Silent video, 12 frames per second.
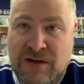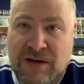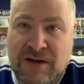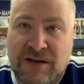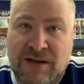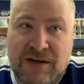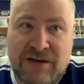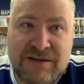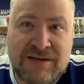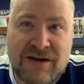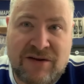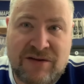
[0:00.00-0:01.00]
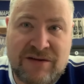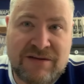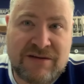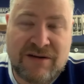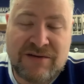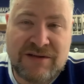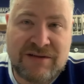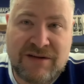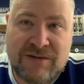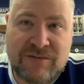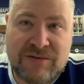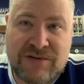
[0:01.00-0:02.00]
and then he's got all the darts at
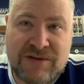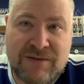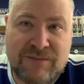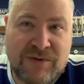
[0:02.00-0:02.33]
doubles,